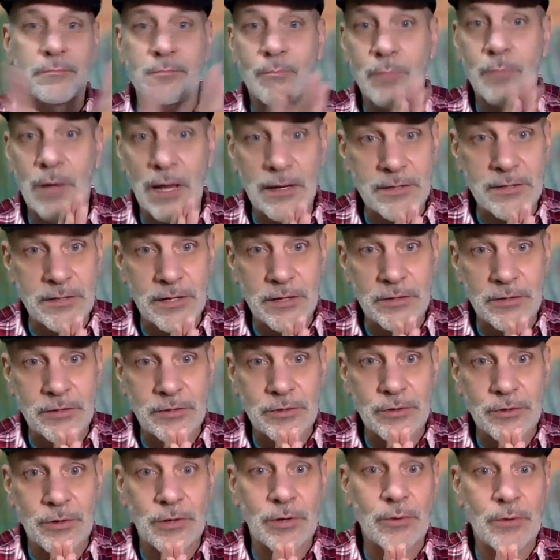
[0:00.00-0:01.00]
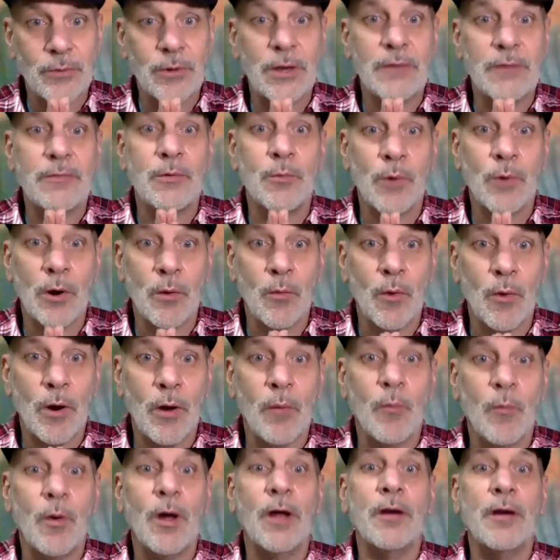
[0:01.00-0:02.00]
Blessings to you. If you want a one
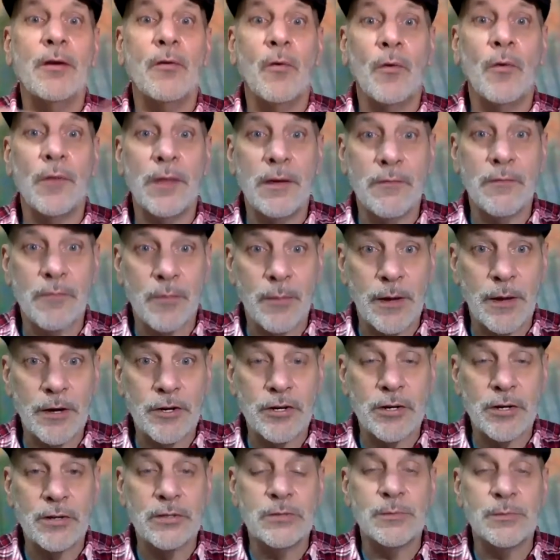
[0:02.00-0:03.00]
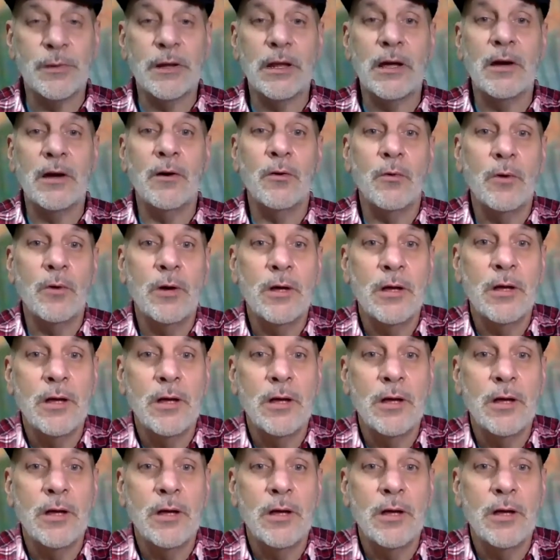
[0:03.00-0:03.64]
on one, all the information is below.